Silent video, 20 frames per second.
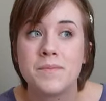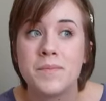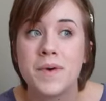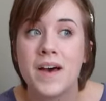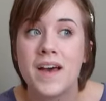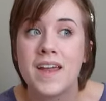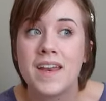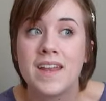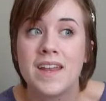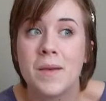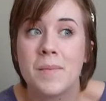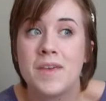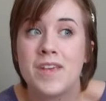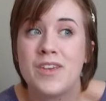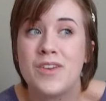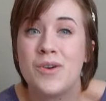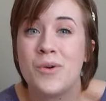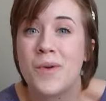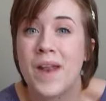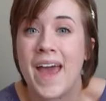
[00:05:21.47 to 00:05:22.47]
But I
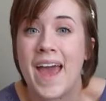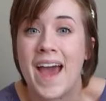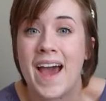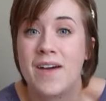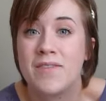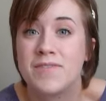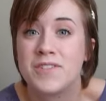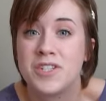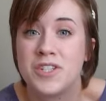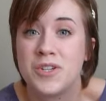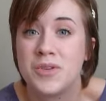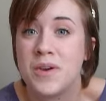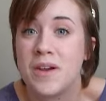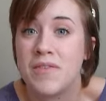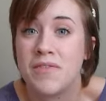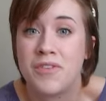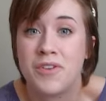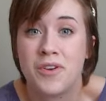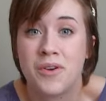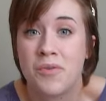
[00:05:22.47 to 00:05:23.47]
mean, you don't have to
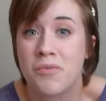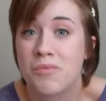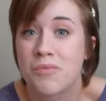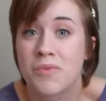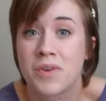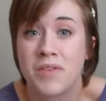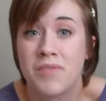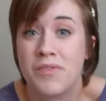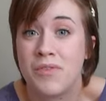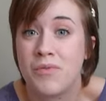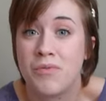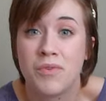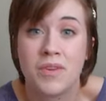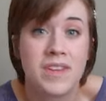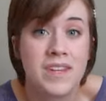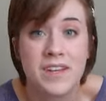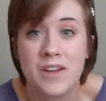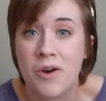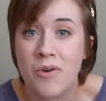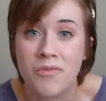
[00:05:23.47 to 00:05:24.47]
if you
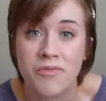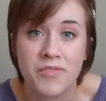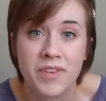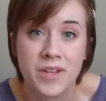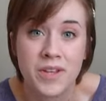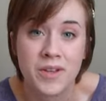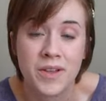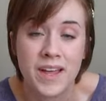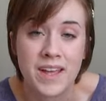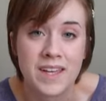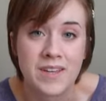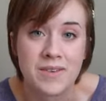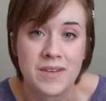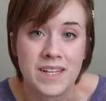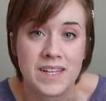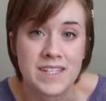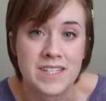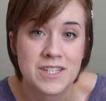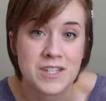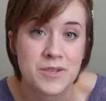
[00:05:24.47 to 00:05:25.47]
really don't feel like you
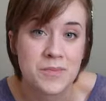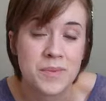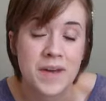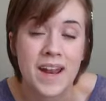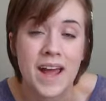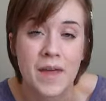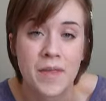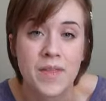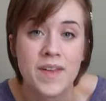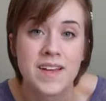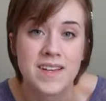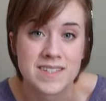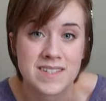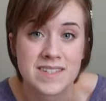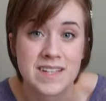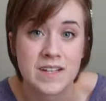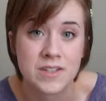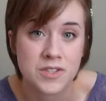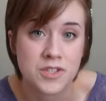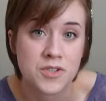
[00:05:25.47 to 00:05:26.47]
need to. But I think a
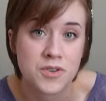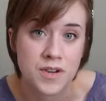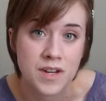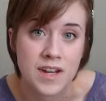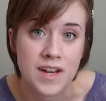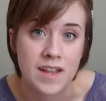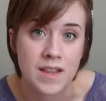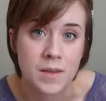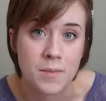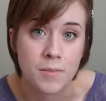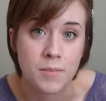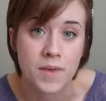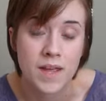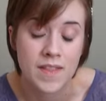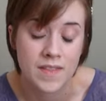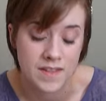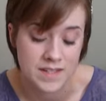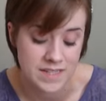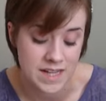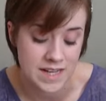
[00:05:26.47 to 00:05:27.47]
sunscreen
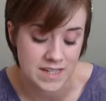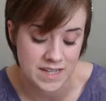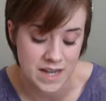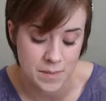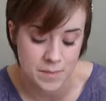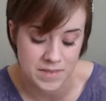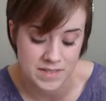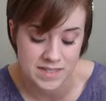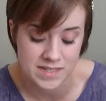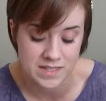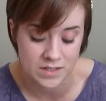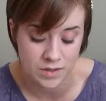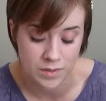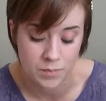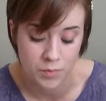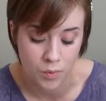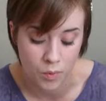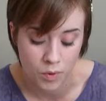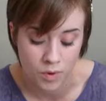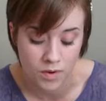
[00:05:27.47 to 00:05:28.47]
in the daytime is still
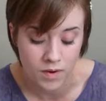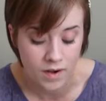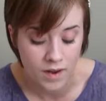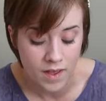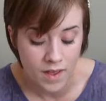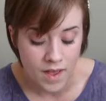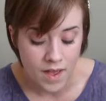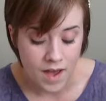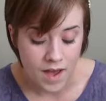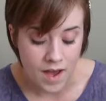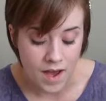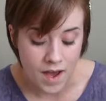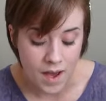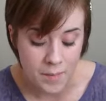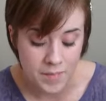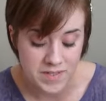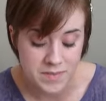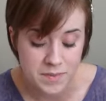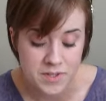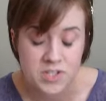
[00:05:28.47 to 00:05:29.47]
important,
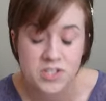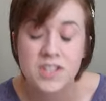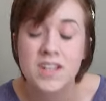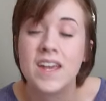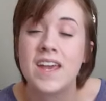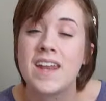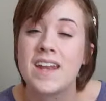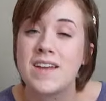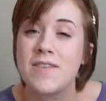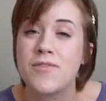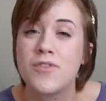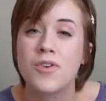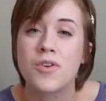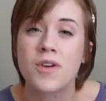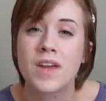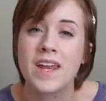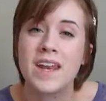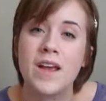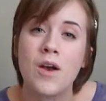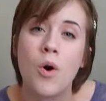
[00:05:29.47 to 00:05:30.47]
especially, and if
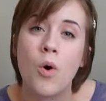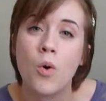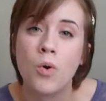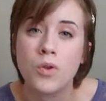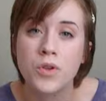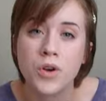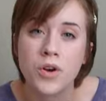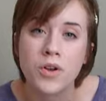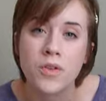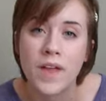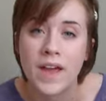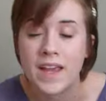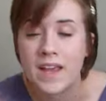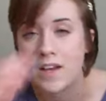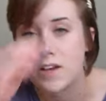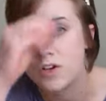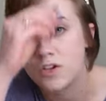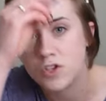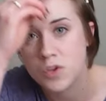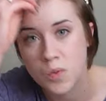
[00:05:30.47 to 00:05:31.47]
you're getting older, like
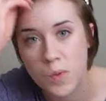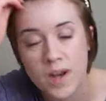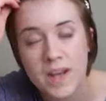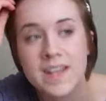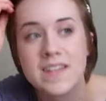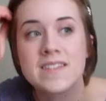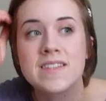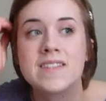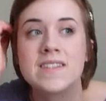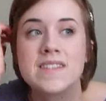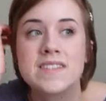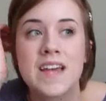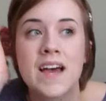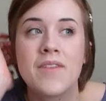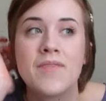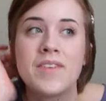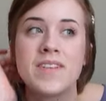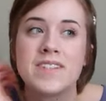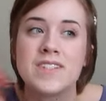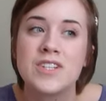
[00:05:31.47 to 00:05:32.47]
in your 20s and
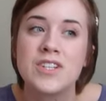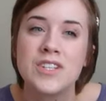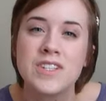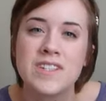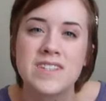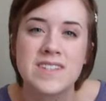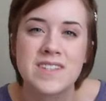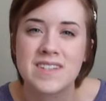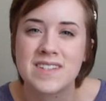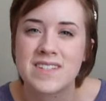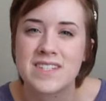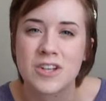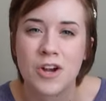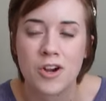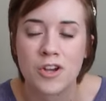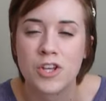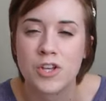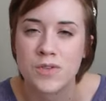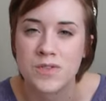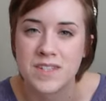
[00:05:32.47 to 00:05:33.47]
stuff, it's good to
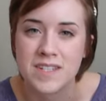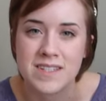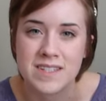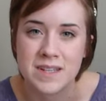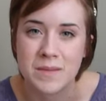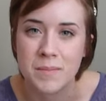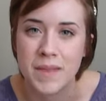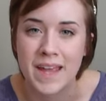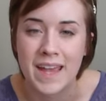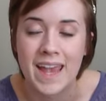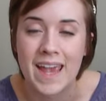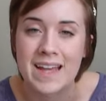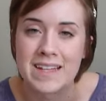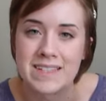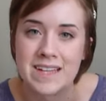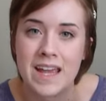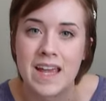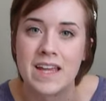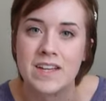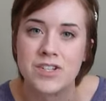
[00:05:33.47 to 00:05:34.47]
start using some like
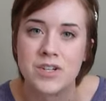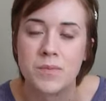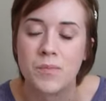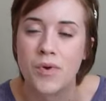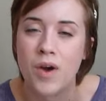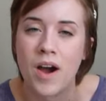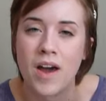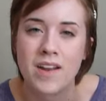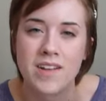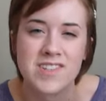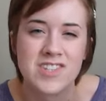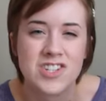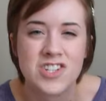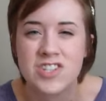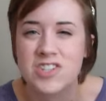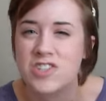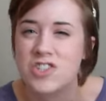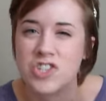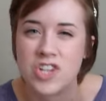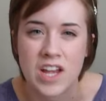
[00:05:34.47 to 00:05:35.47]
anti-aging products,
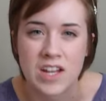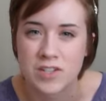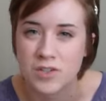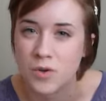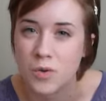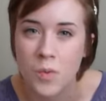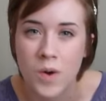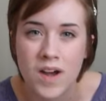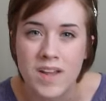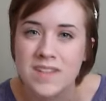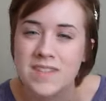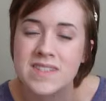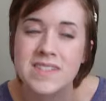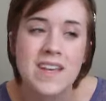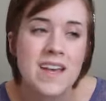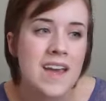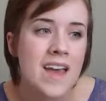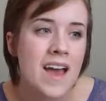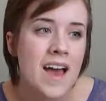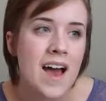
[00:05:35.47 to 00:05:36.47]
just gentle
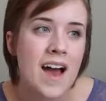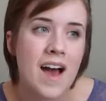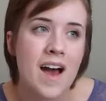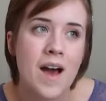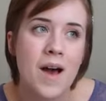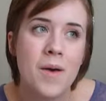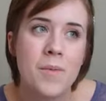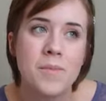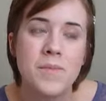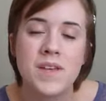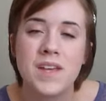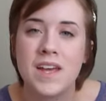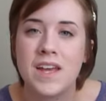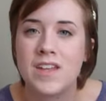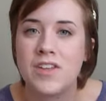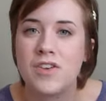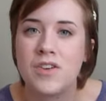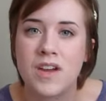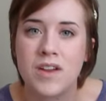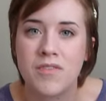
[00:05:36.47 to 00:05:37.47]
ones,
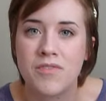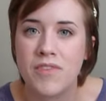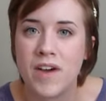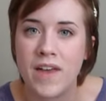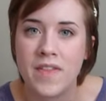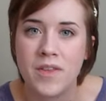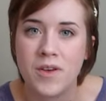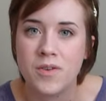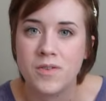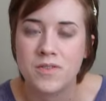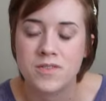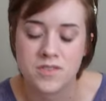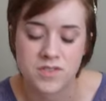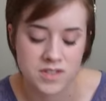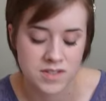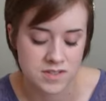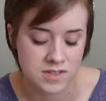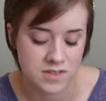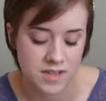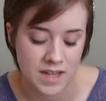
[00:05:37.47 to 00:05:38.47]
and you can find those
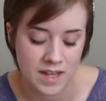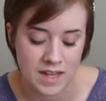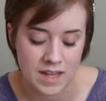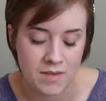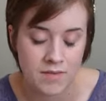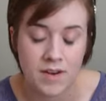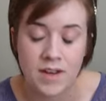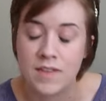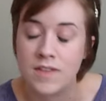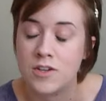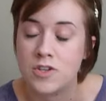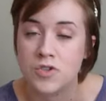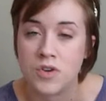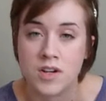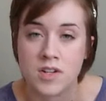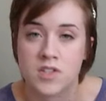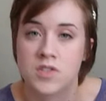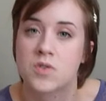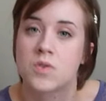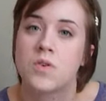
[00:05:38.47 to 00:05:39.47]
just like even in the
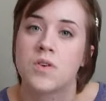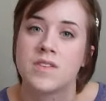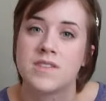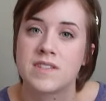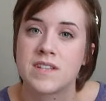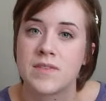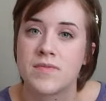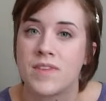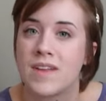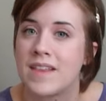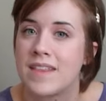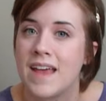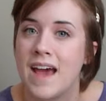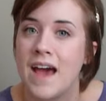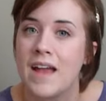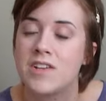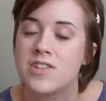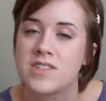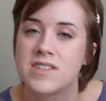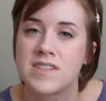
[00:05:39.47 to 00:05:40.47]
drugstore and stuff like
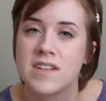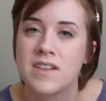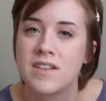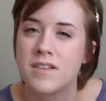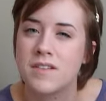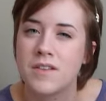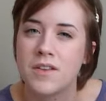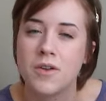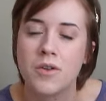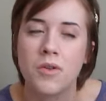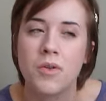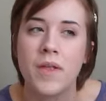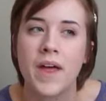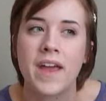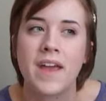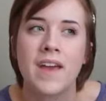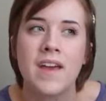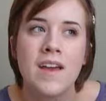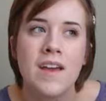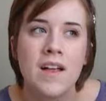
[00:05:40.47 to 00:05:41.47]
that. Just
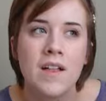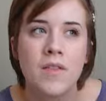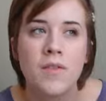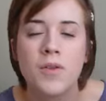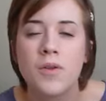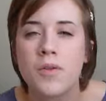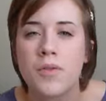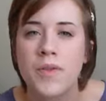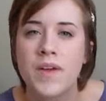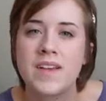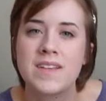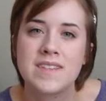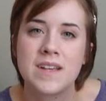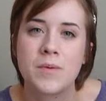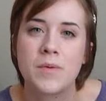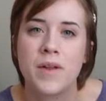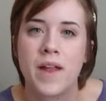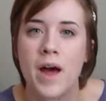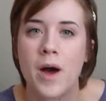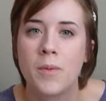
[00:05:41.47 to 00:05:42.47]
little things
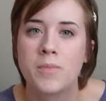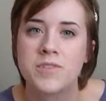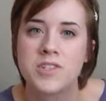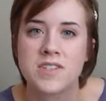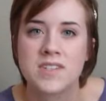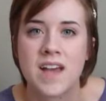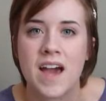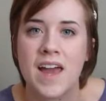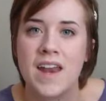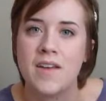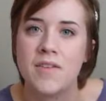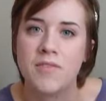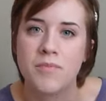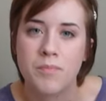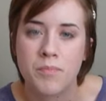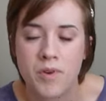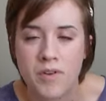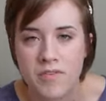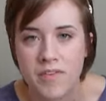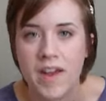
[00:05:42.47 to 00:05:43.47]
that will help just kind
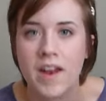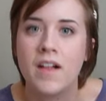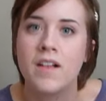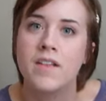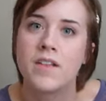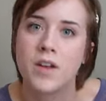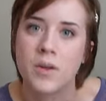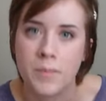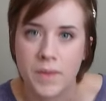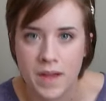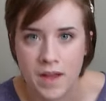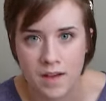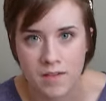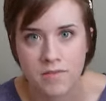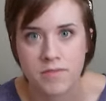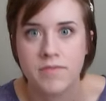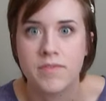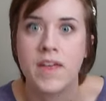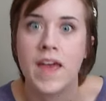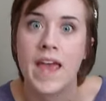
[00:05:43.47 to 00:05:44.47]
of prevent a little bit
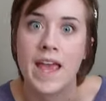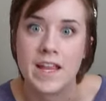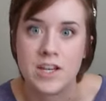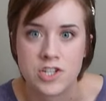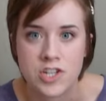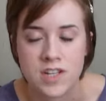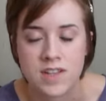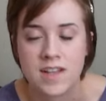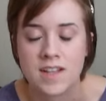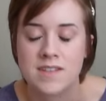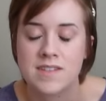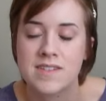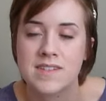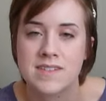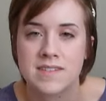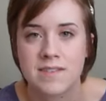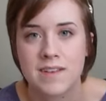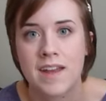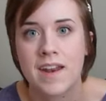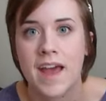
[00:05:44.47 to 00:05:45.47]
of the aging
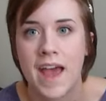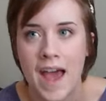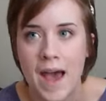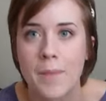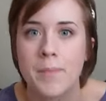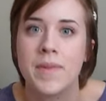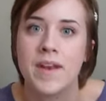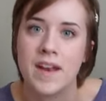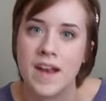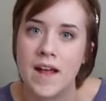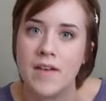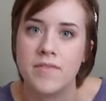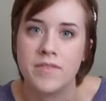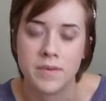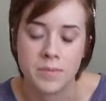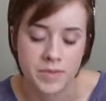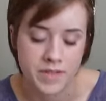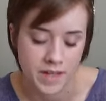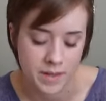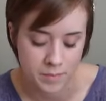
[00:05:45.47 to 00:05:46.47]
that's gonna happen
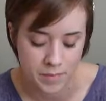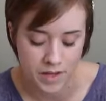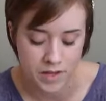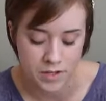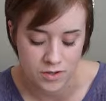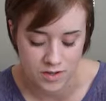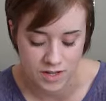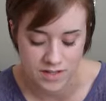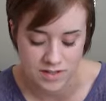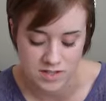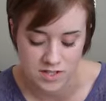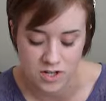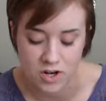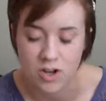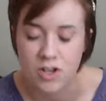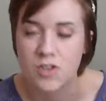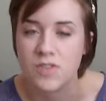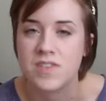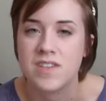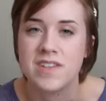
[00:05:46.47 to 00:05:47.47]
inevitably. But you can
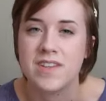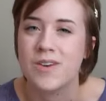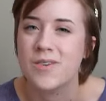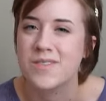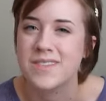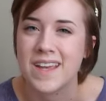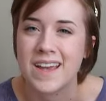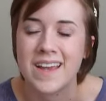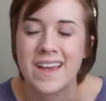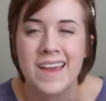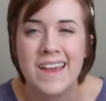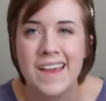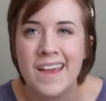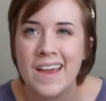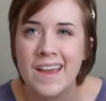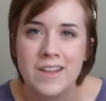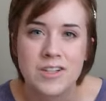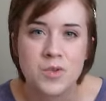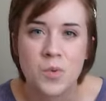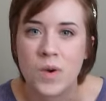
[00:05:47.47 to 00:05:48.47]
start using those like
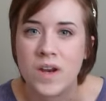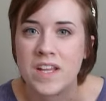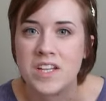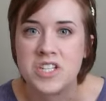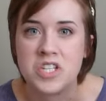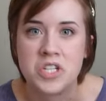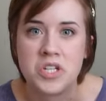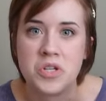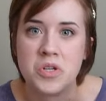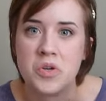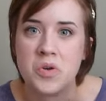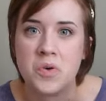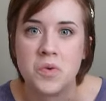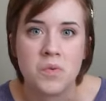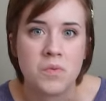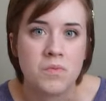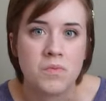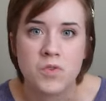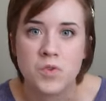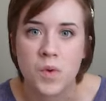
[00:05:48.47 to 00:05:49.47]

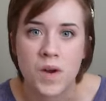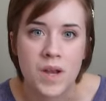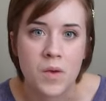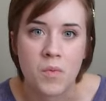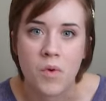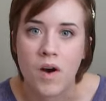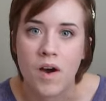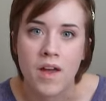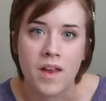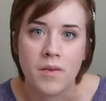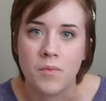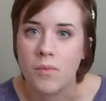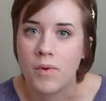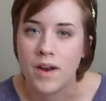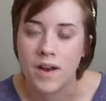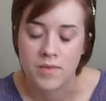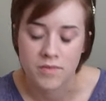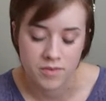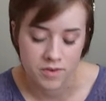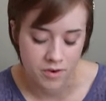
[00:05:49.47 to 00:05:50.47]
22, 21,
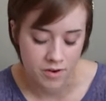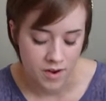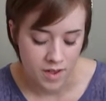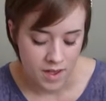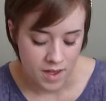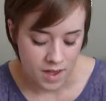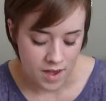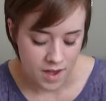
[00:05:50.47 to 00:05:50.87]
whatever.